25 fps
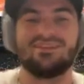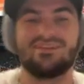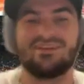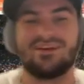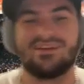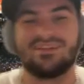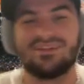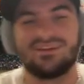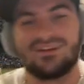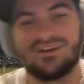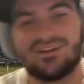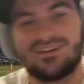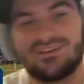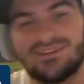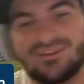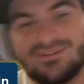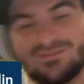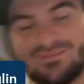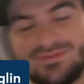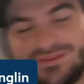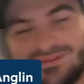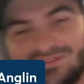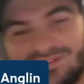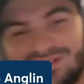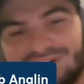Got a little
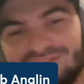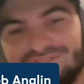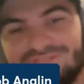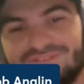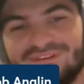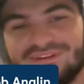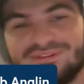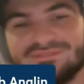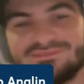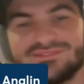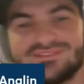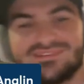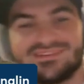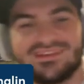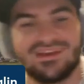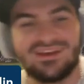bit of love for him.